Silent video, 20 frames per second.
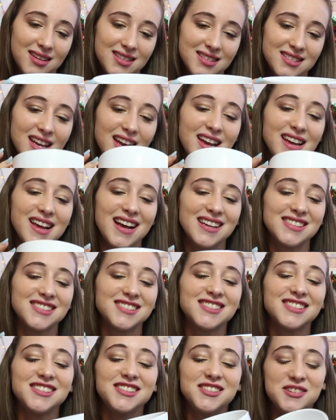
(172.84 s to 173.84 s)
Say yes
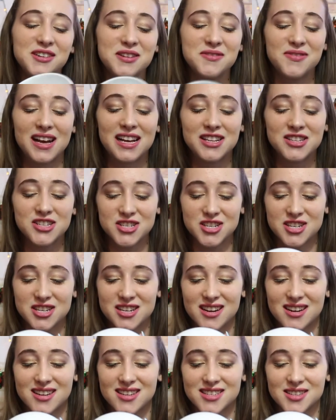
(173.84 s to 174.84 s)
to new
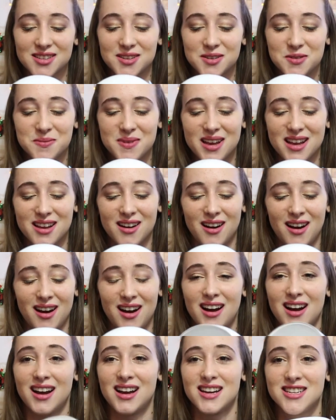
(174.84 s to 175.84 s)
adventures. Oh my
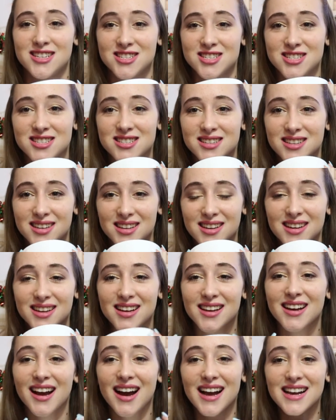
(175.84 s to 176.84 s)
gosh.
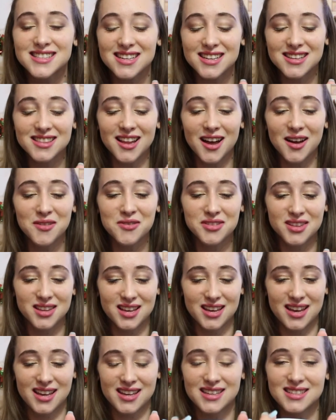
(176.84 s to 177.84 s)
Guys, I love
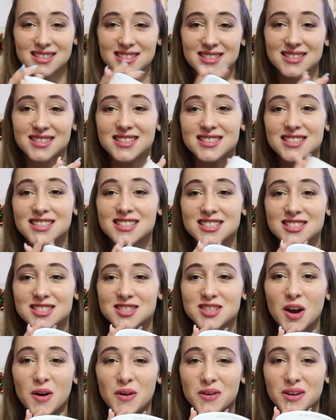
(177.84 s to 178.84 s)
this. This is
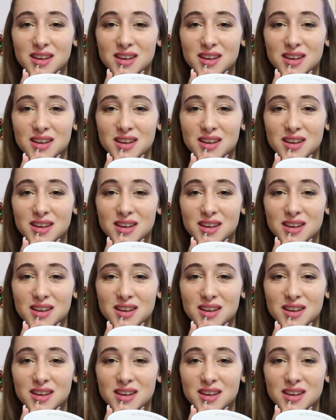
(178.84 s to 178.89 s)
so